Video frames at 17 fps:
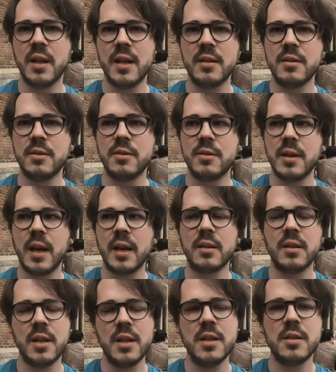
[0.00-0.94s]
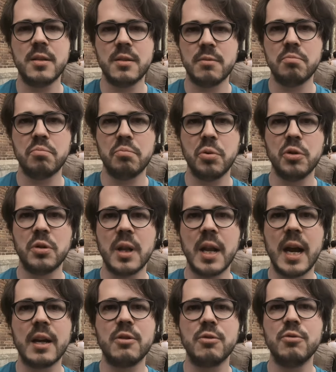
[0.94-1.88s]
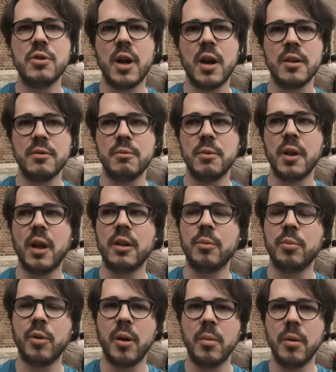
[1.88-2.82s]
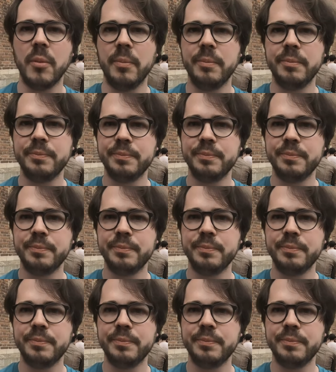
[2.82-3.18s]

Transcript: lets us at least put like 2,000 without a problem.